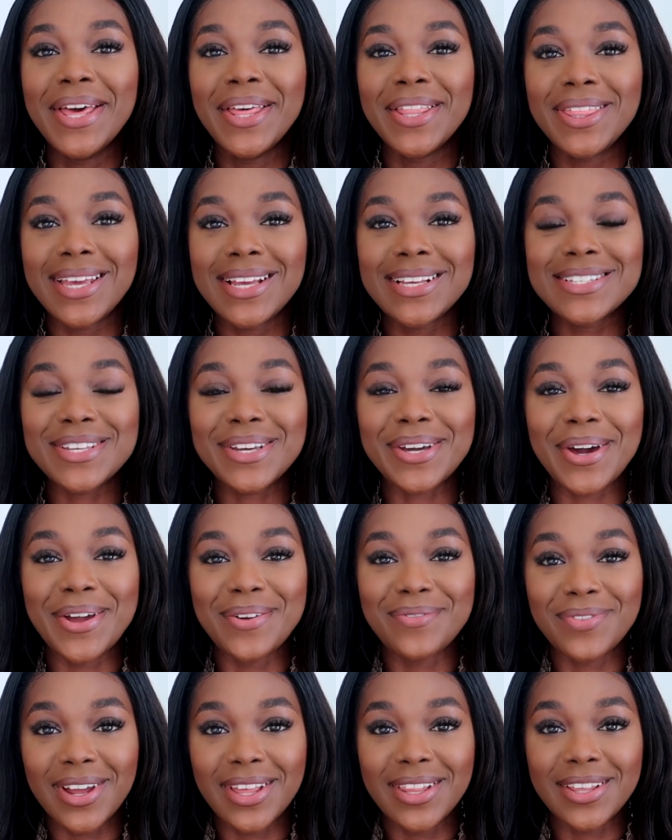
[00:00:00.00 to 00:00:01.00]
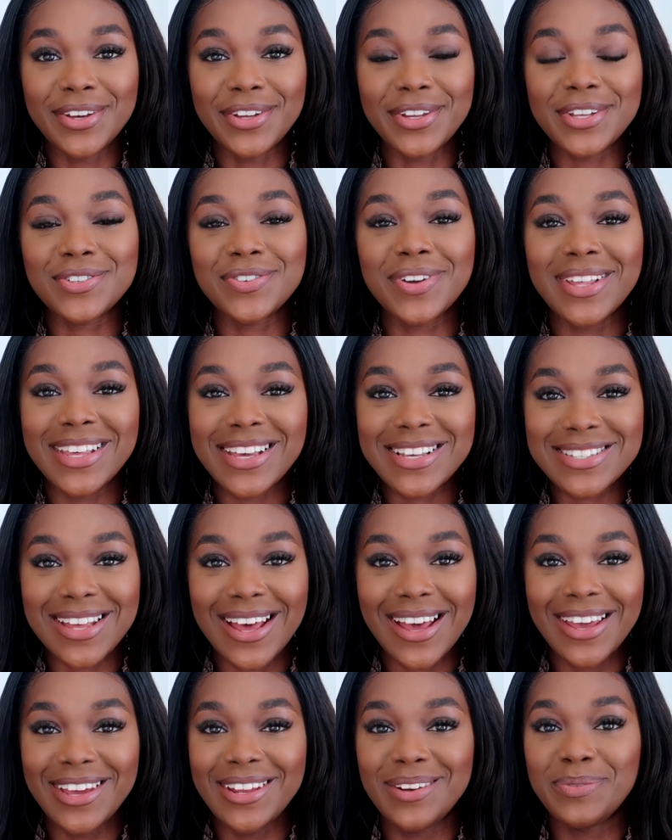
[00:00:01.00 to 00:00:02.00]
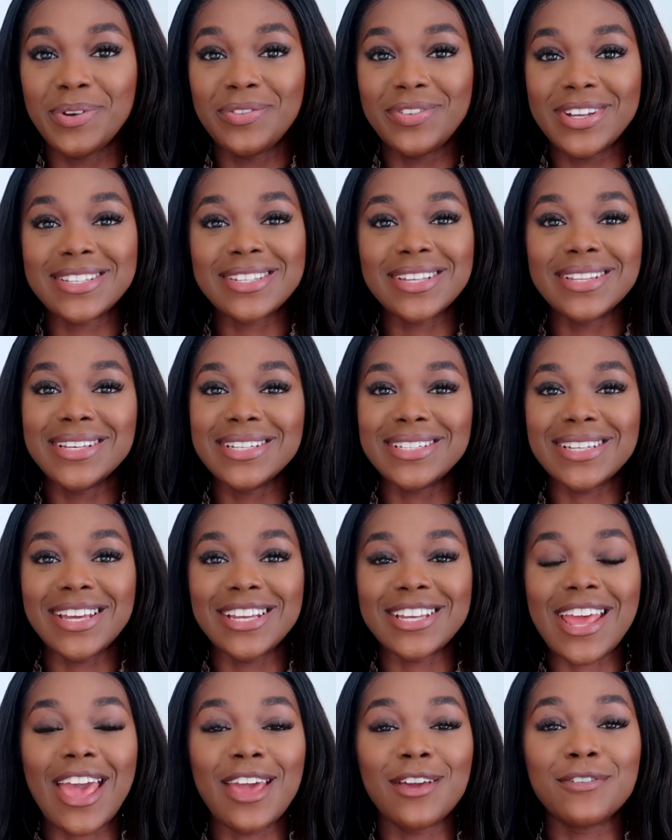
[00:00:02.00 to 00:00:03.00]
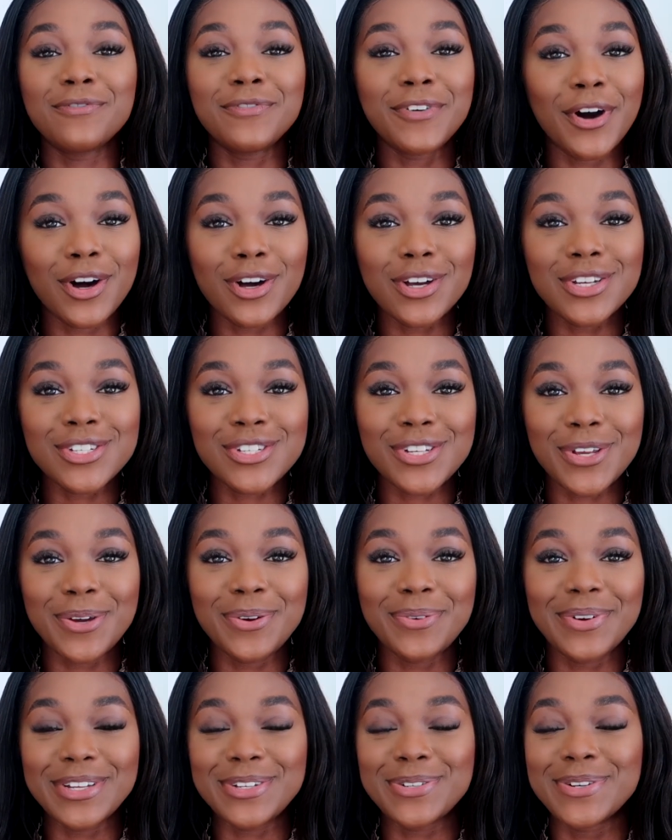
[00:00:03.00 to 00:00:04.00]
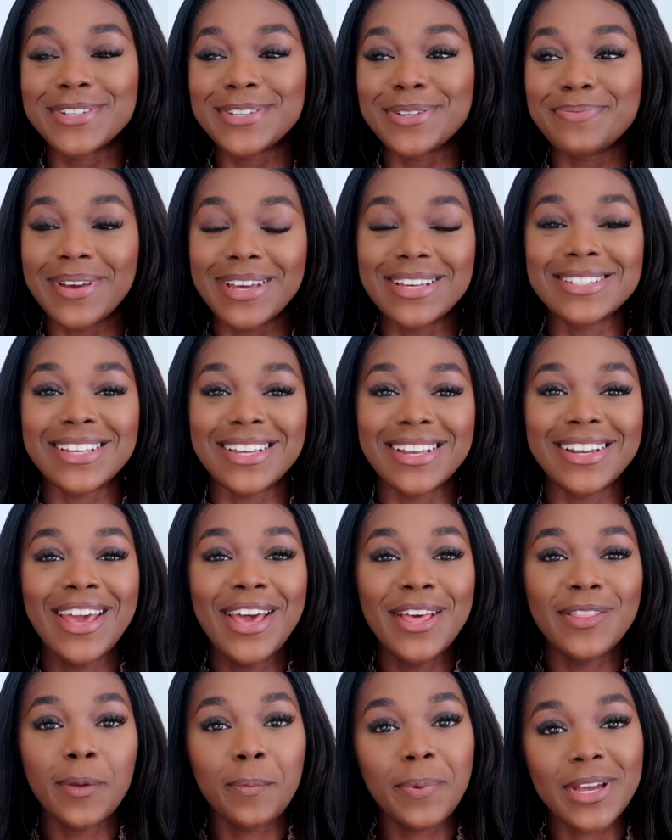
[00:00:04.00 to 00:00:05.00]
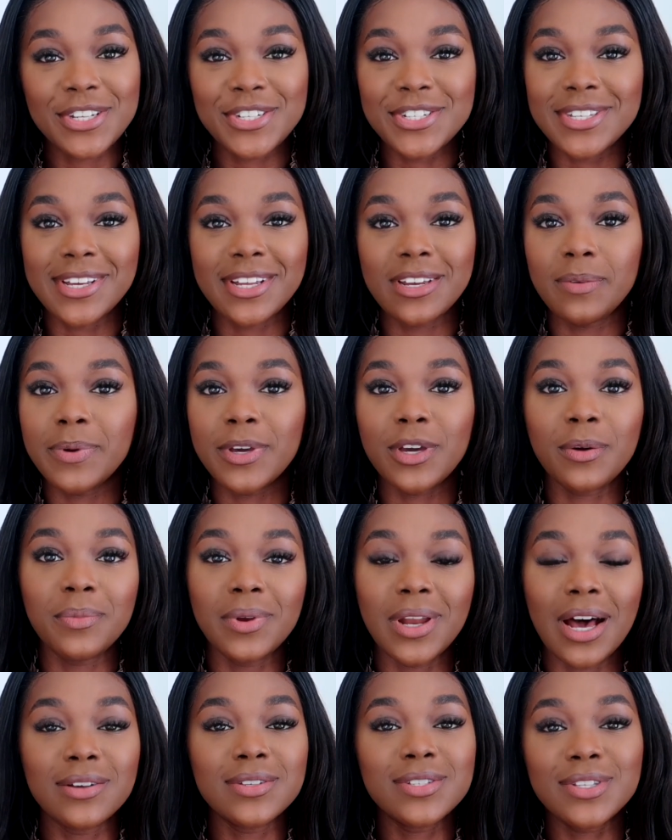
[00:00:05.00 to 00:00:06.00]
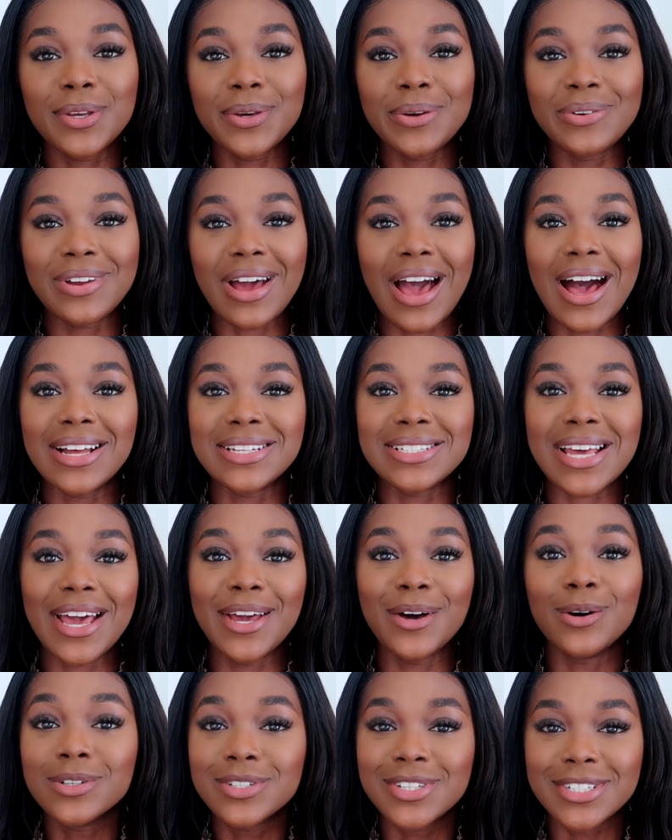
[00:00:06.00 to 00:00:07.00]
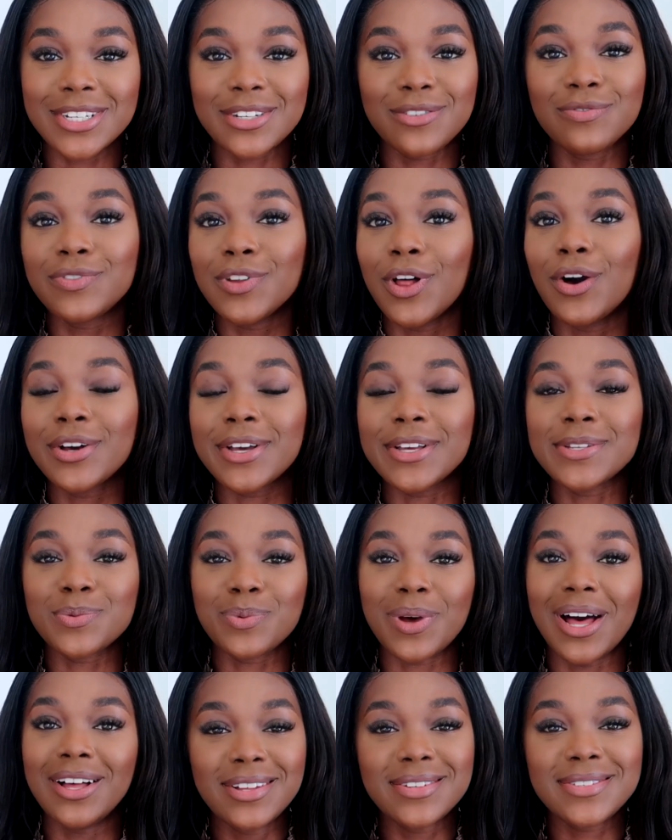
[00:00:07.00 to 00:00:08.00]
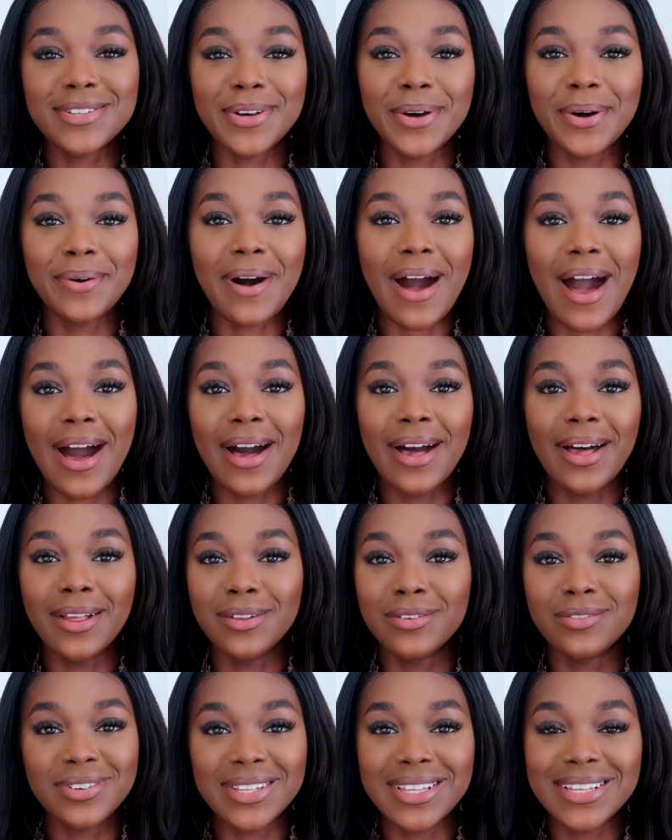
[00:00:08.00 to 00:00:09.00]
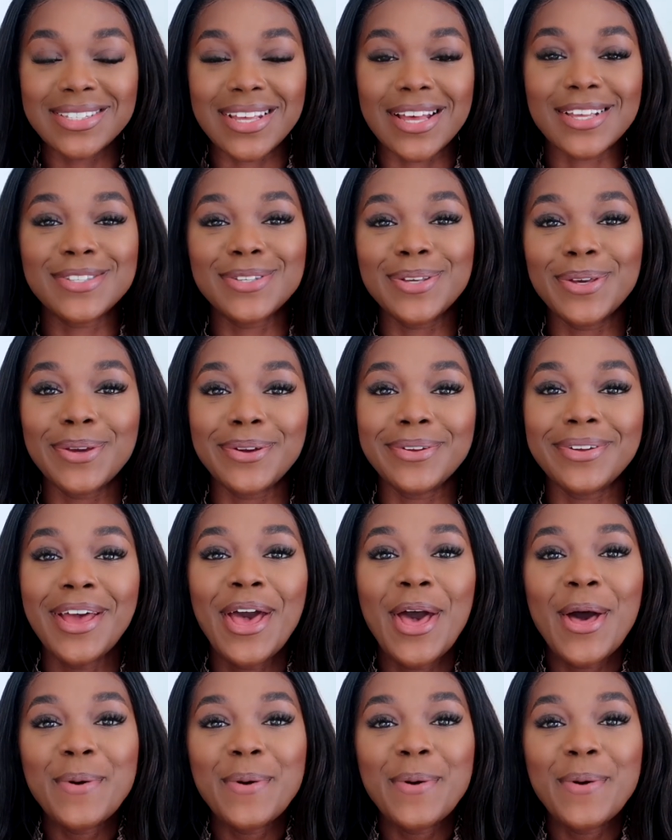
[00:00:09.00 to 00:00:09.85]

Things are going really good. It's really exciting. We recently did a photo shoot, which was amazing. The pictures are going to be coming out soon. And I also did vlog as well, so I'll release that soon.